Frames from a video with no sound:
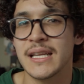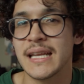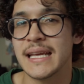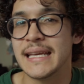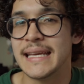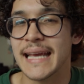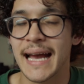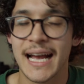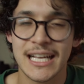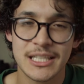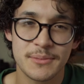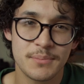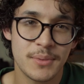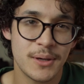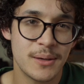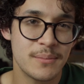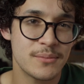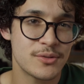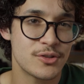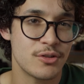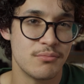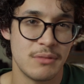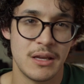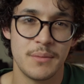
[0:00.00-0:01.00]
any gas
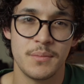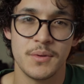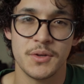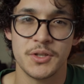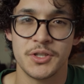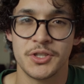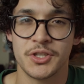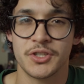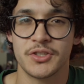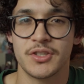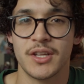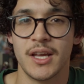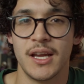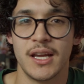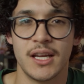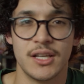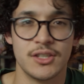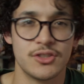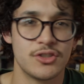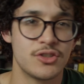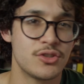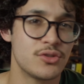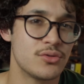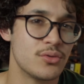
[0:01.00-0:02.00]
pumps, so maybe it's just like
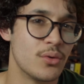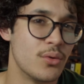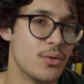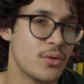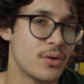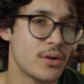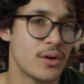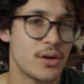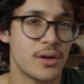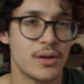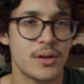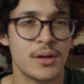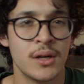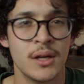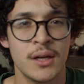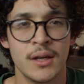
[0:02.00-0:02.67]
a store,